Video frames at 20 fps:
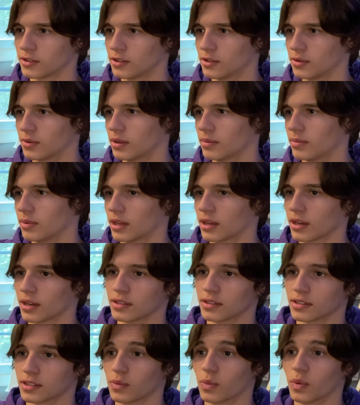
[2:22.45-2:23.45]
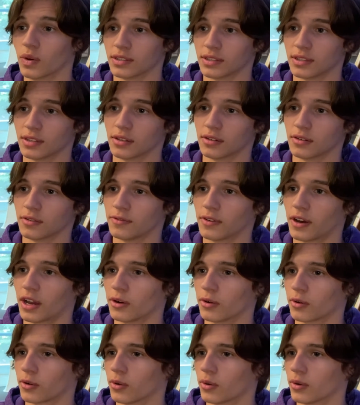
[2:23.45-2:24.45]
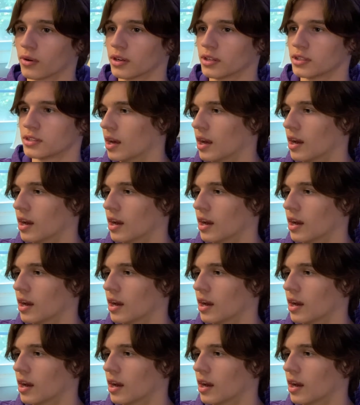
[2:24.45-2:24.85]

to it because it was the final chorus.